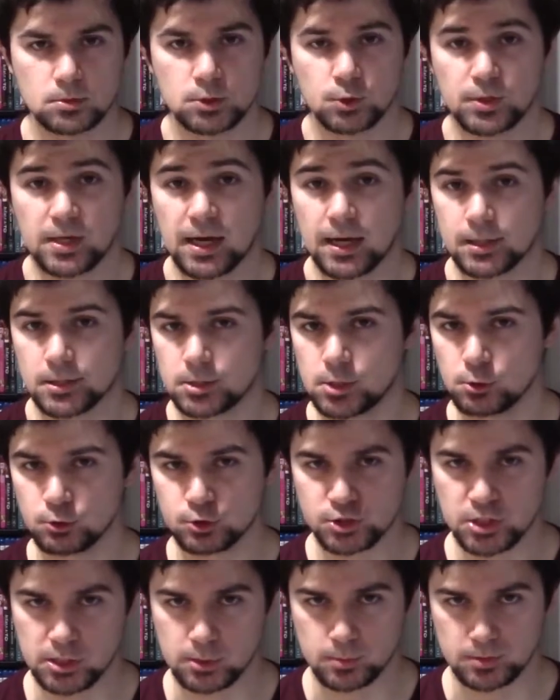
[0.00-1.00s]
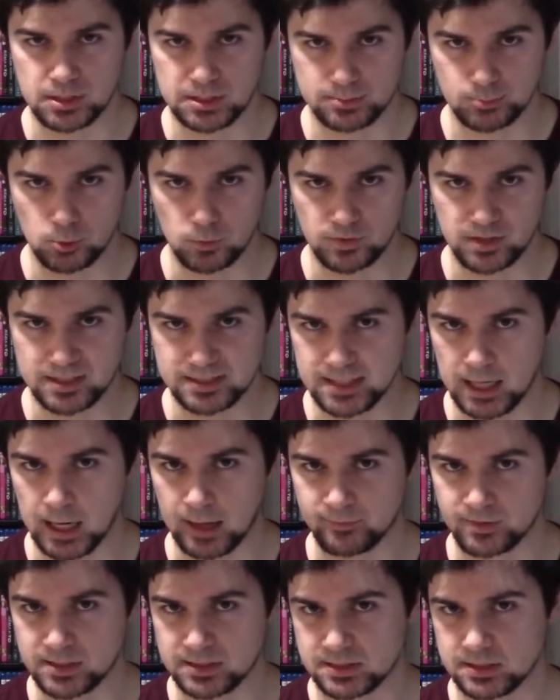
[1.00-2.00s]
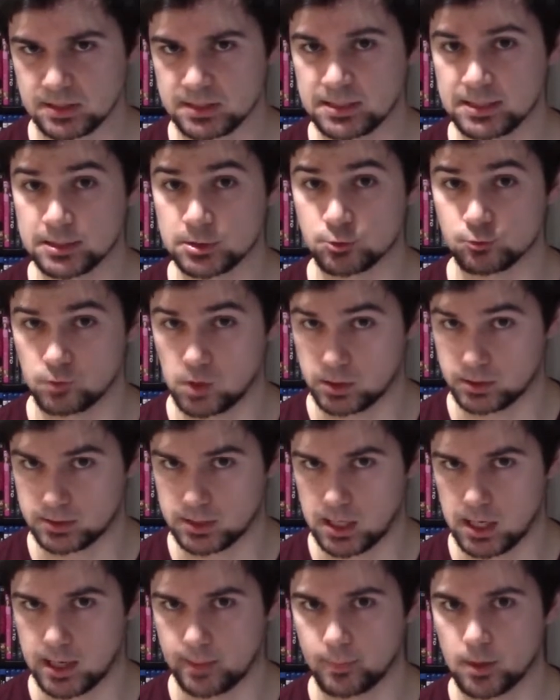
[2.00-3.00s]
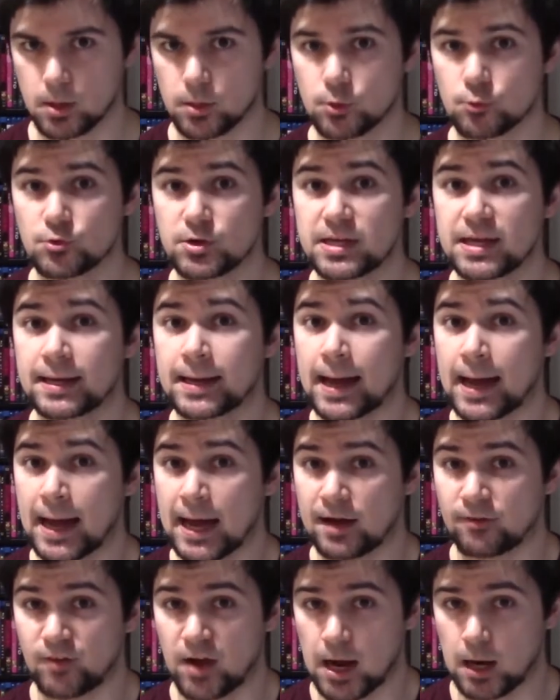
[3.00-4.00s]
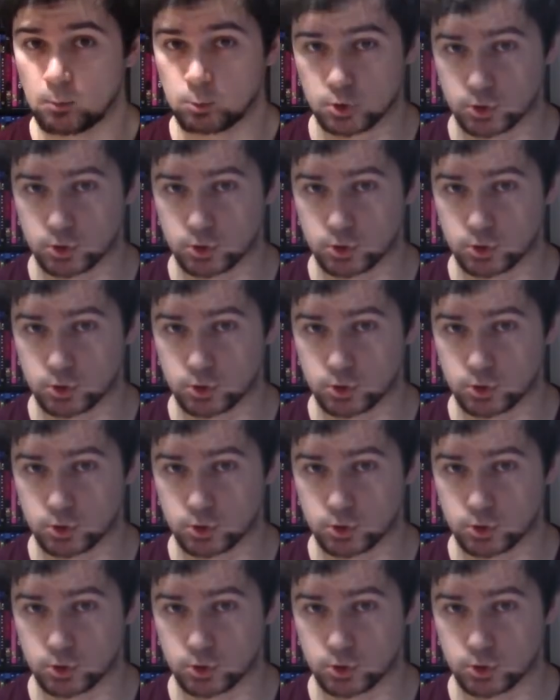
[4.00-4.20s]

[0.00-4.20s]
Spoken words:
yeah, a huge thing with this movie is obviously its runtime. 3.5 hours